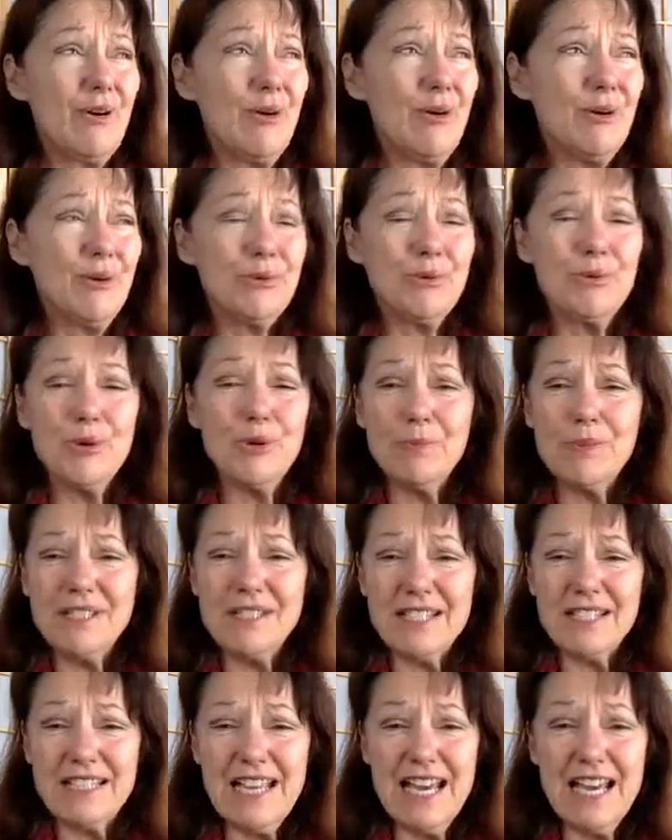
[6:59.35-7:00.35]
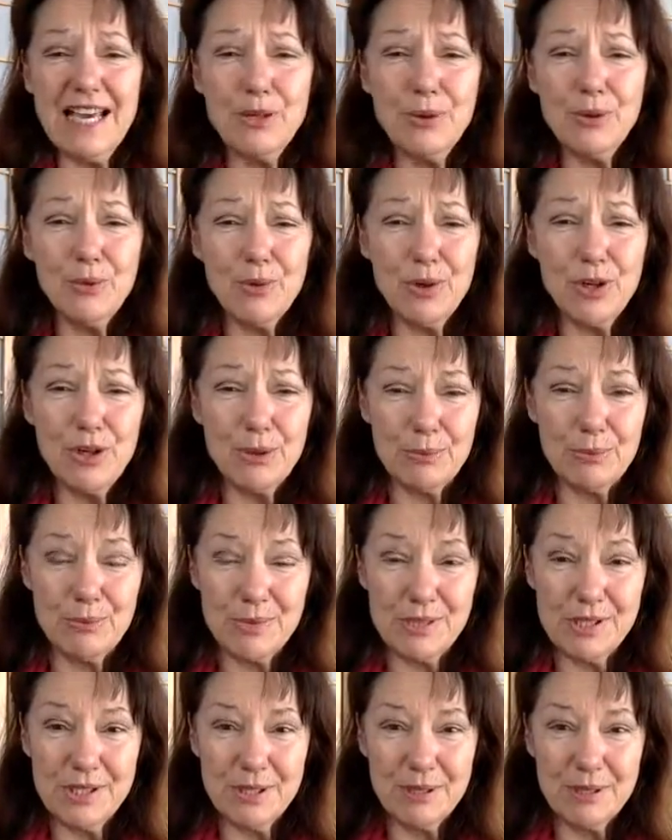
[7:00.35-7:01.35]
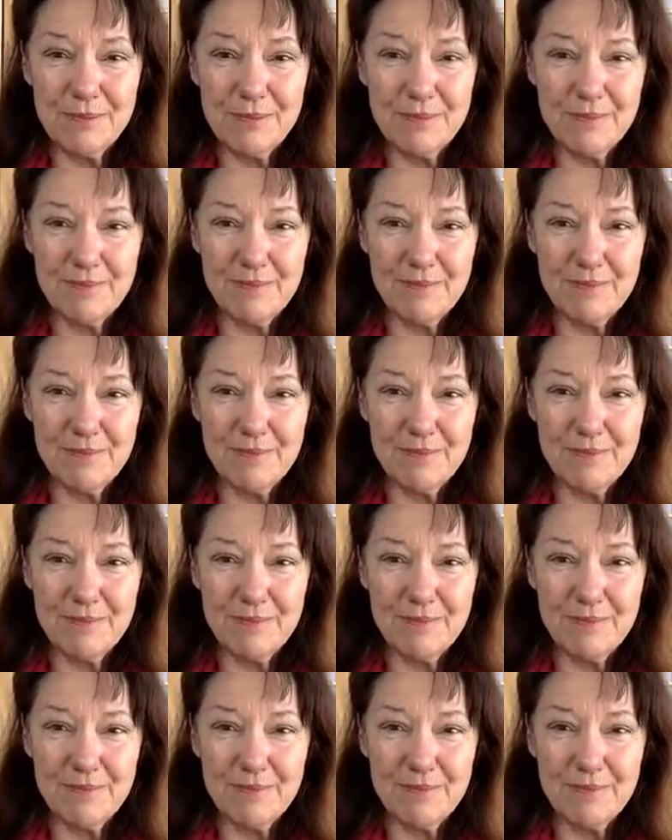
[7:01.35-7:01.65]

whole group is a can of worms.